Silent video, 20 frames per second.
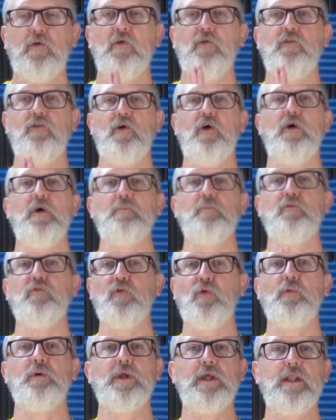Sorry, before
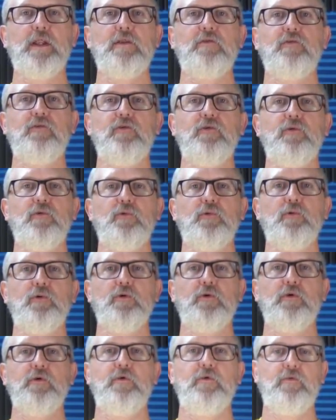we get into
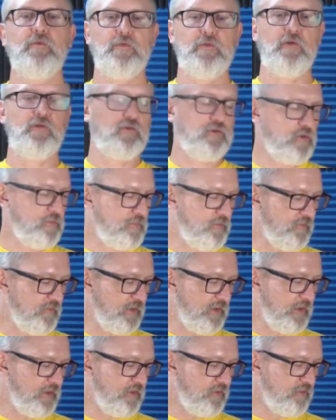this group of
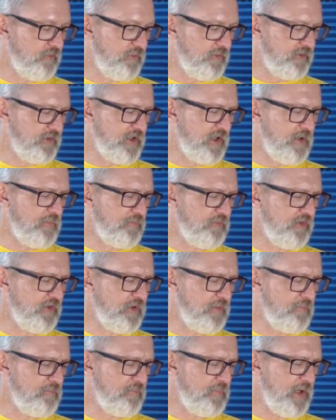lyrics, which comes in
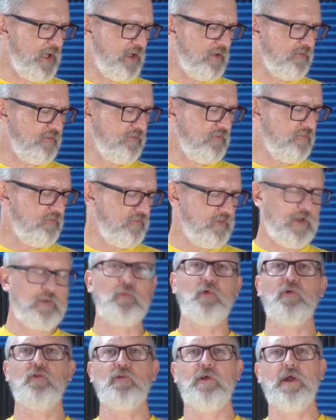about 10
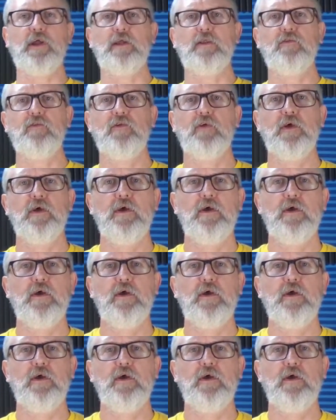more seconds,